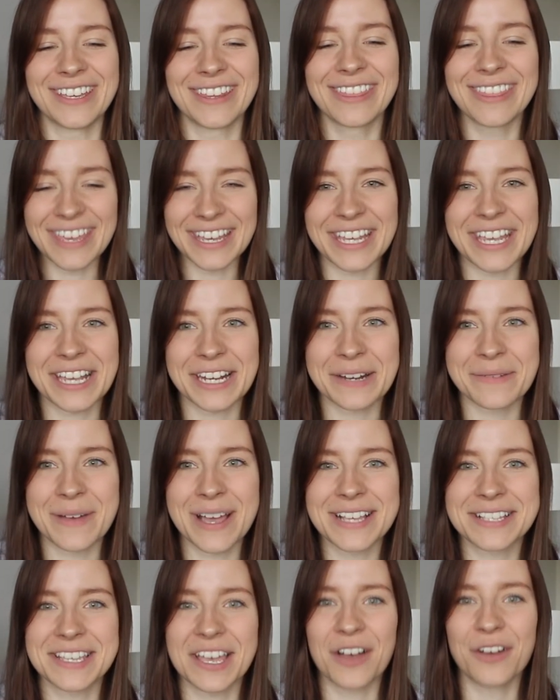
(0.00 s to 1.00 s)
thinking to
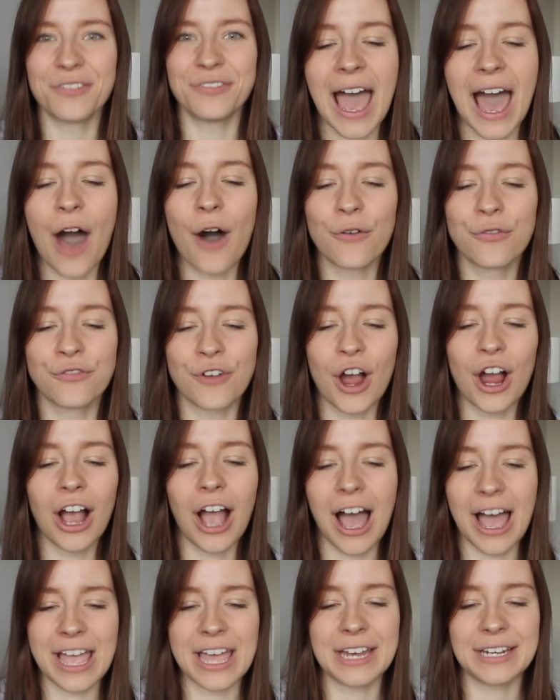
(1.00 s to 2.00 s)
myself how far
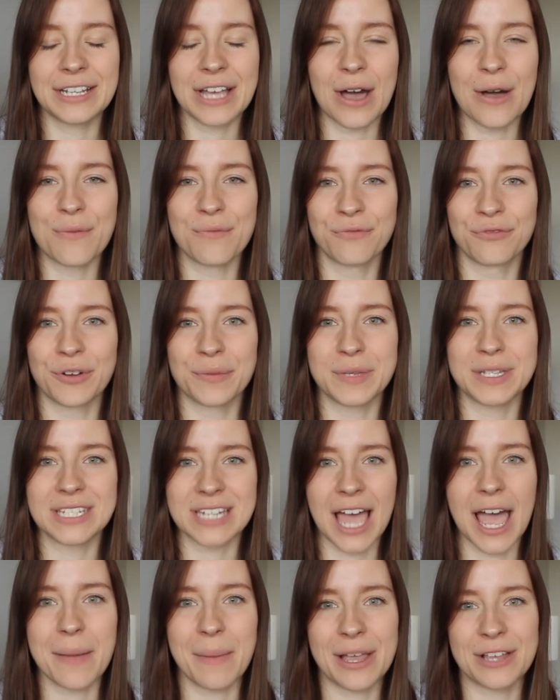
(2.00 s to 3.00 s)
I had come from the
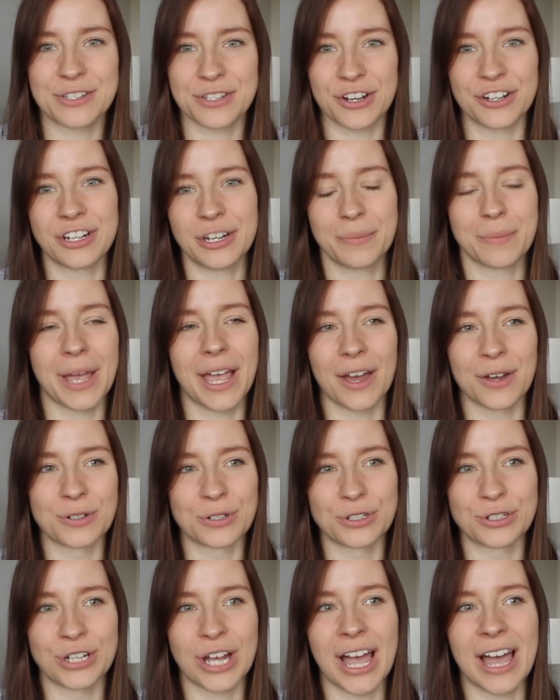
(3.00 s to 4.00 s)
time I started my
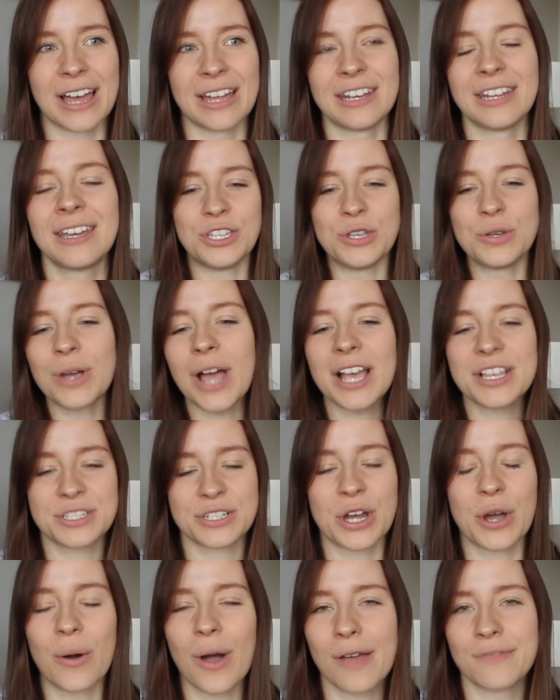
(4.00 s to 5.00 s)
undergrad. You guys
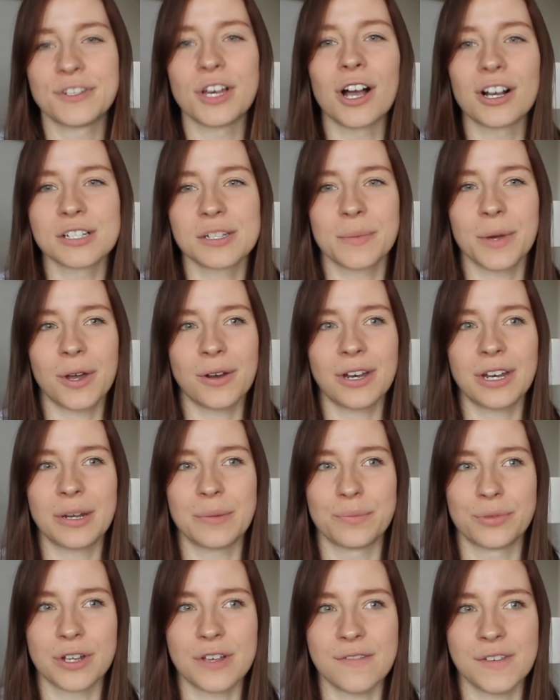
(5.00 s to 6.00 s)
know I've talked about it
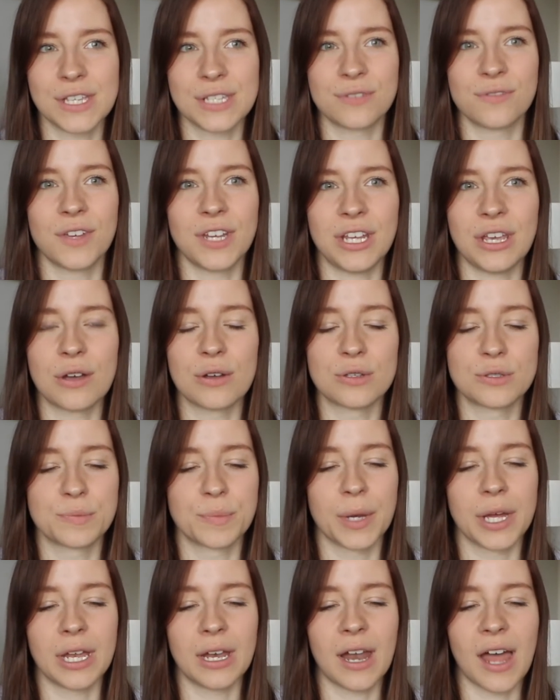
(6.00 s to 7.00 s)
in previous videos,
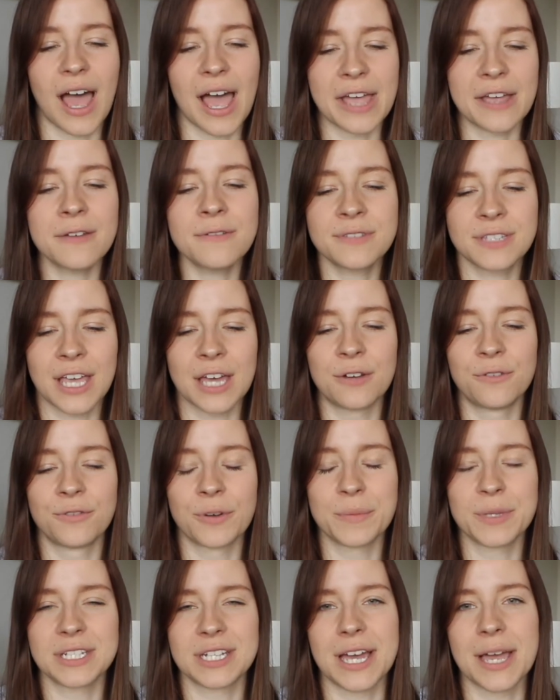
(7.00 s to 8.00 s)
but I have said
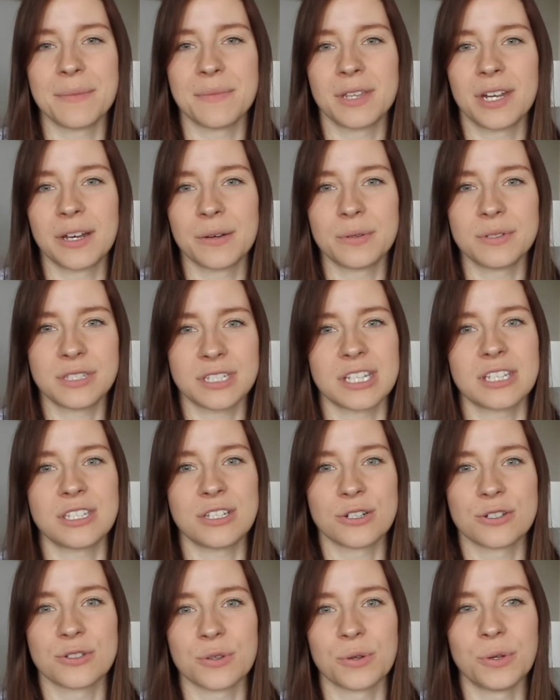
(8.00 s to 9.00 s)
from the time that I was 6
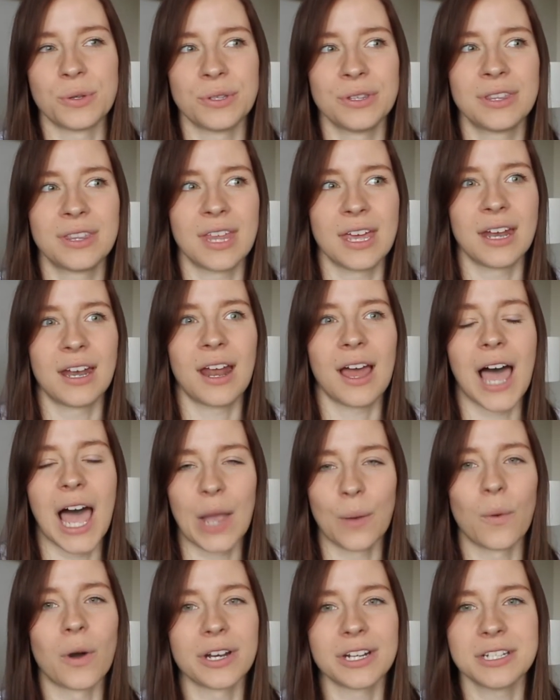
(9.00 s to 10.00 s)
years old that I
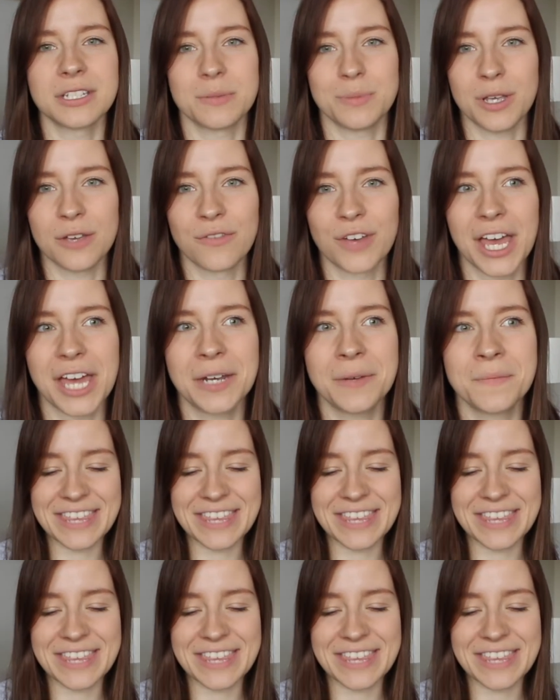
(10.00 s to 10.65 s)
wanted to be a vet.